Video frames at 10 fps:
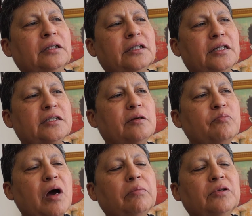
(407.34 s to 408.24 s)
Teresa and
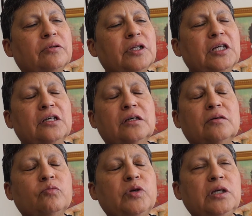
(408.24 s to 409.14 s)
Pablo,
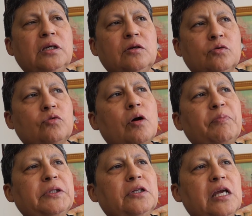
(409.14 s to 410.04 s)
we grew up
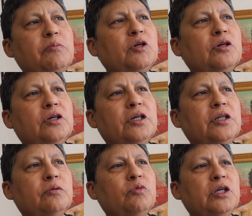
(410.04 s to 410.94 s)
in the neighborhood,
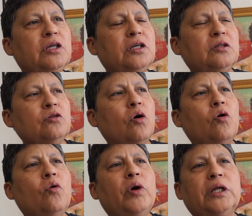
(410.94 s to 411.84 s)
and we
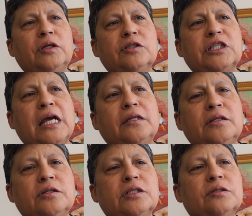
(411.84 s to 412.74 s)
know and understand that
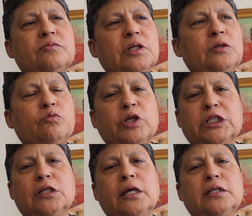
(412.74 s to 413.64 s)
there's a really
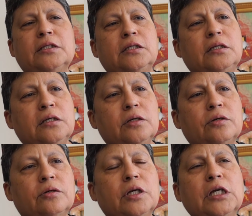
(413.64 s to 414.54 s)
rich legacy
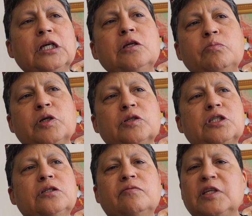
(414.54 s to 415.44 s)
here in
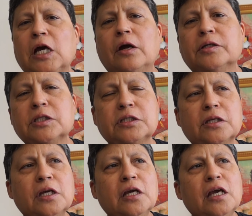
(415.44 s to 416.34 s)
Pilsen of the
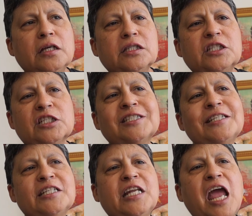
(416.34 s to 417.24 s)
arts. It just
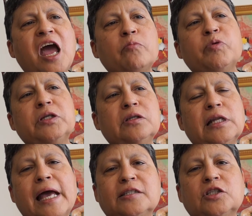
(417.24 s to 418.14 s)
didn't happen
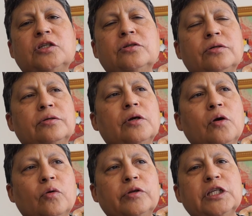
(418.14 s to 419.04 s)
last year
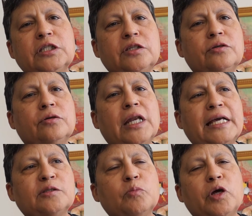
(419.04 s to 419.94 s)
or this year or
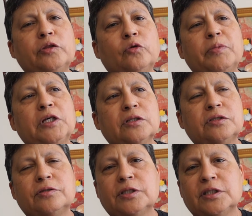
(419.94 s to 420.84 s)
last month or because
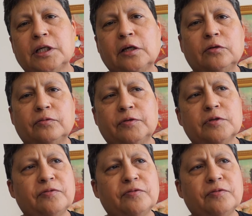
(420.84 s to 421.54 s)
there's a second or first